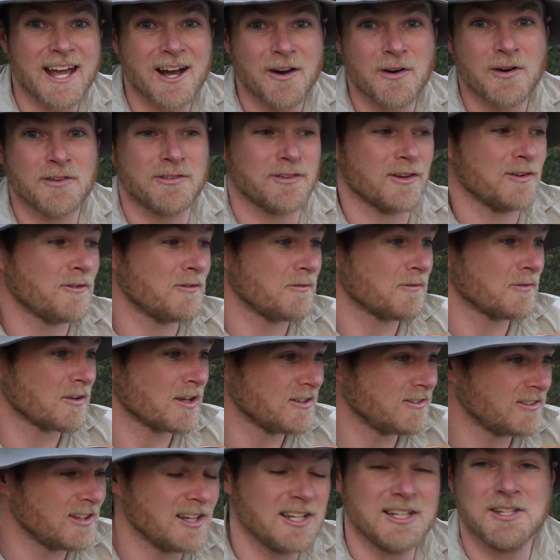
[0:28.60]
hours of
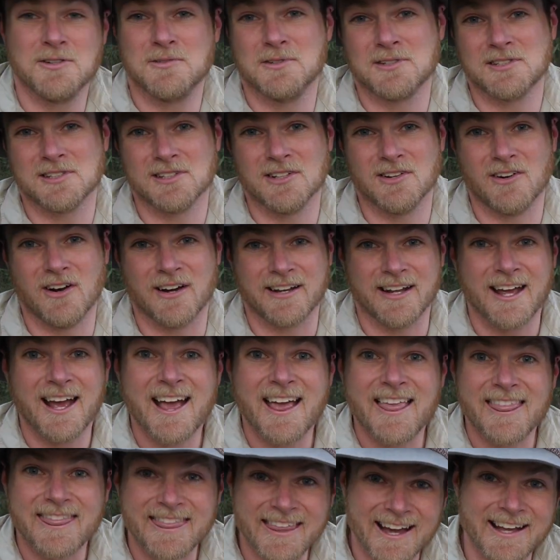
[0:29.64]
continuous light.
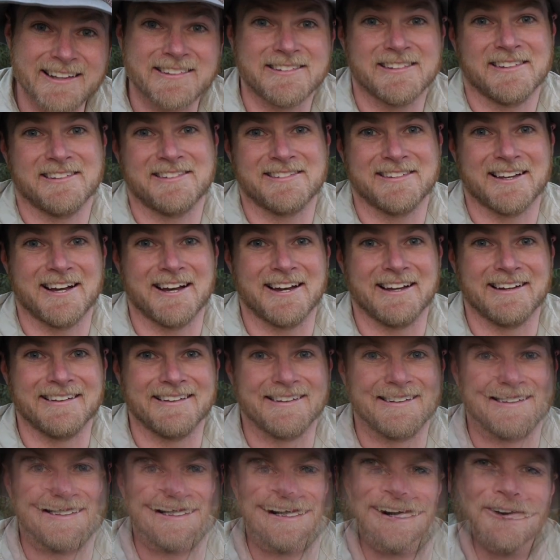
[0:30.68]
That's insane.
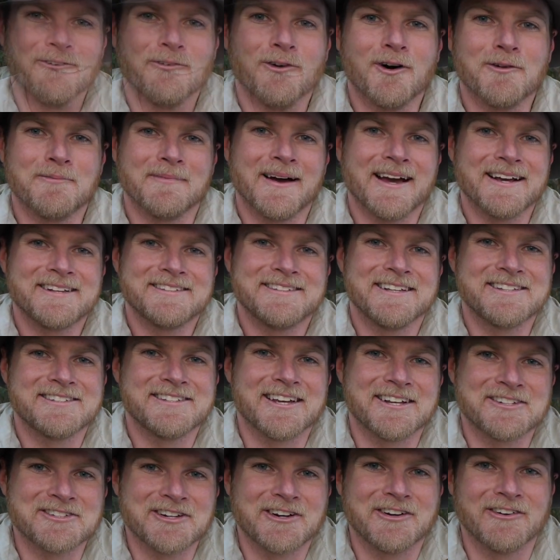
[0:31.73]
What makes this
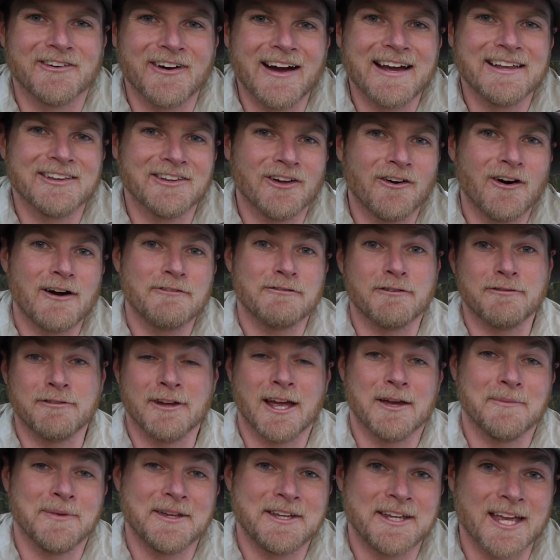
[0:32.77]
such a great light for
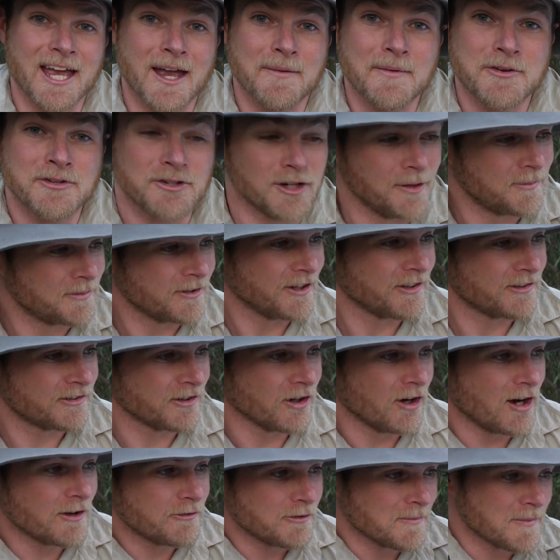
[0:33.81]
family camping trips,
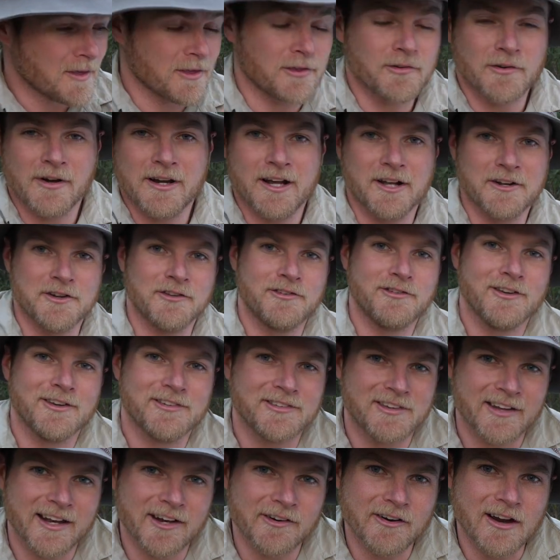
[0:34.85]
aside from the
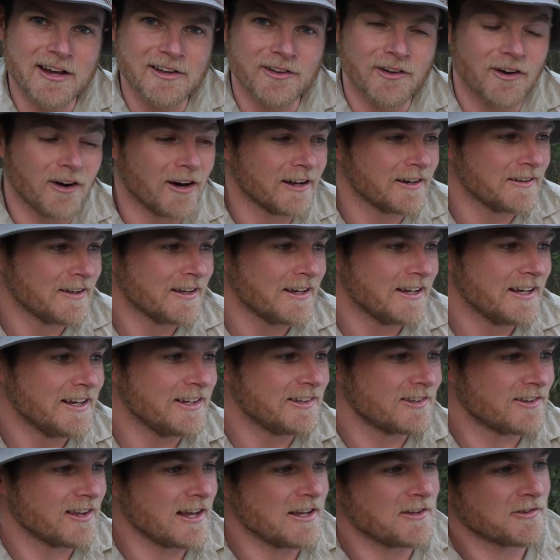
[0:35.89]
360 degree light,
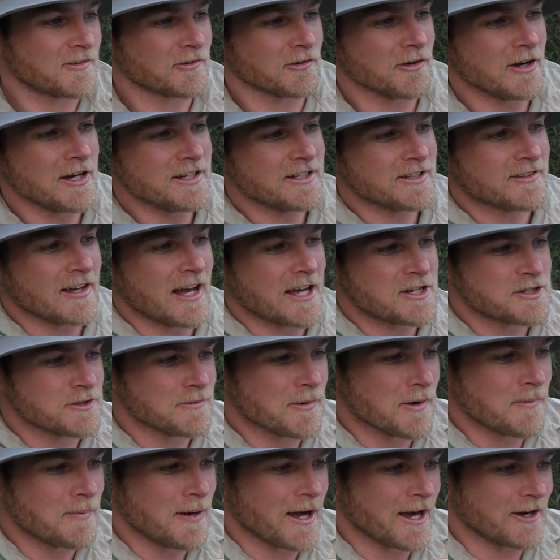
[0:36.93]
is these three
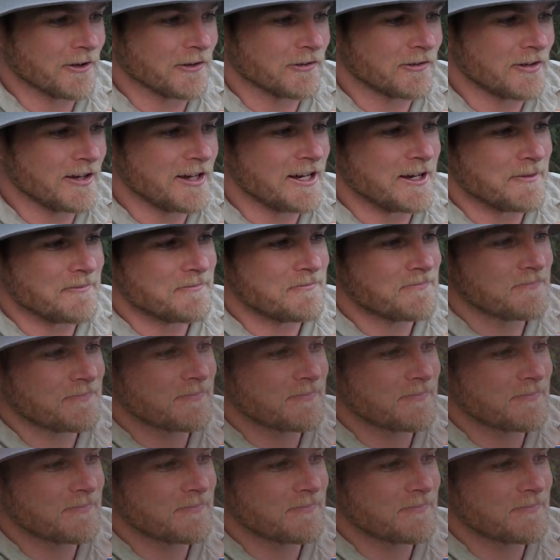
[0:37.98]
detachable panels here.